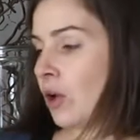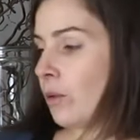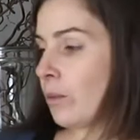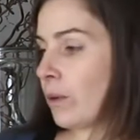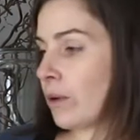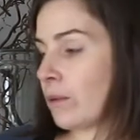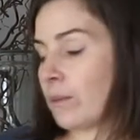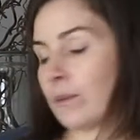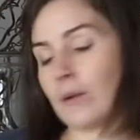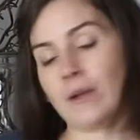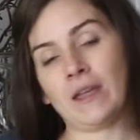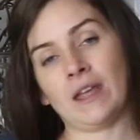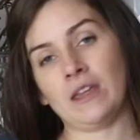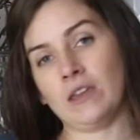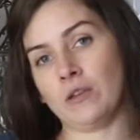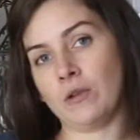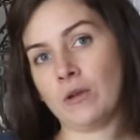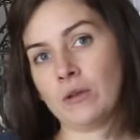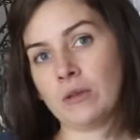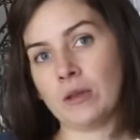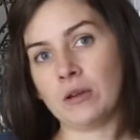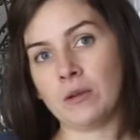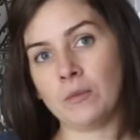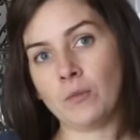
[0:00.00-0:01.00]
where we'll get
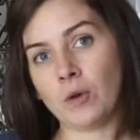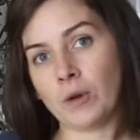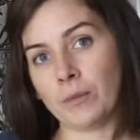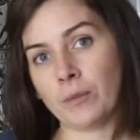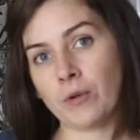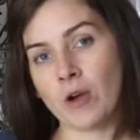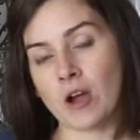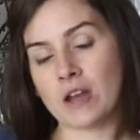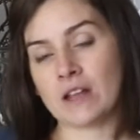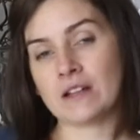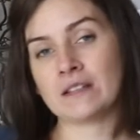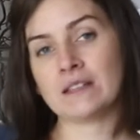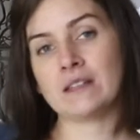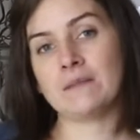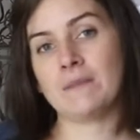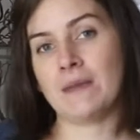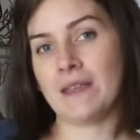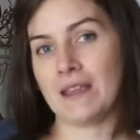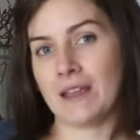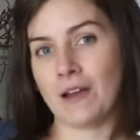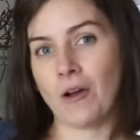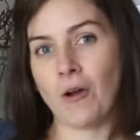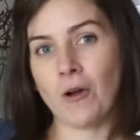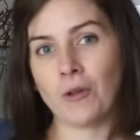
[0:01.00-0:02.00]
you a little more product to
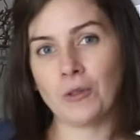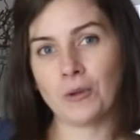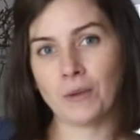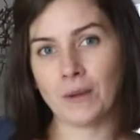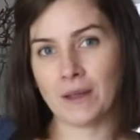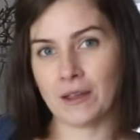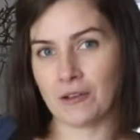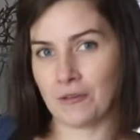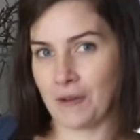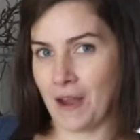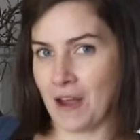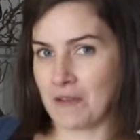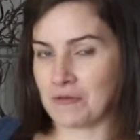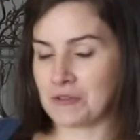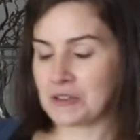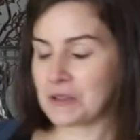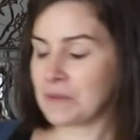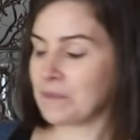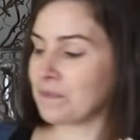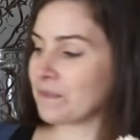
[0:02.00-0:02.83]
make it all the way around.